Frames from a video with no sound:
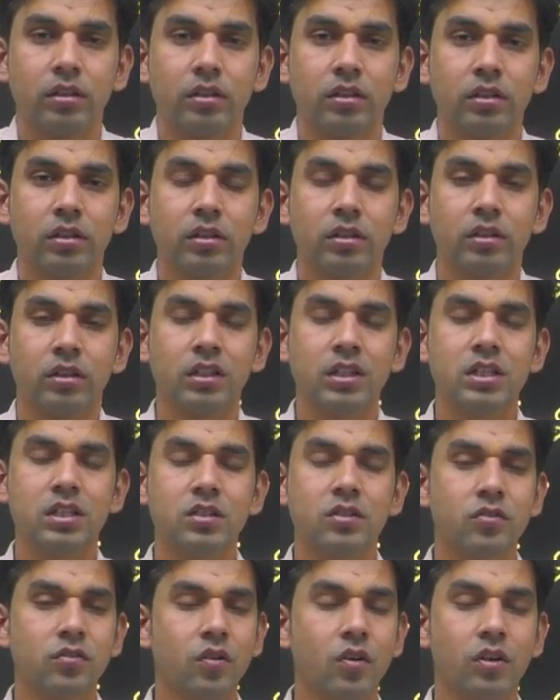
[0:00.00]
This is
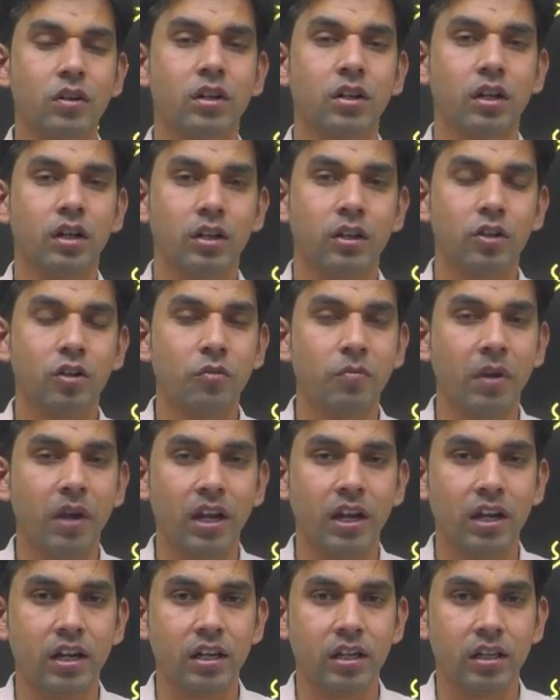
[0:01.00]
not humanity.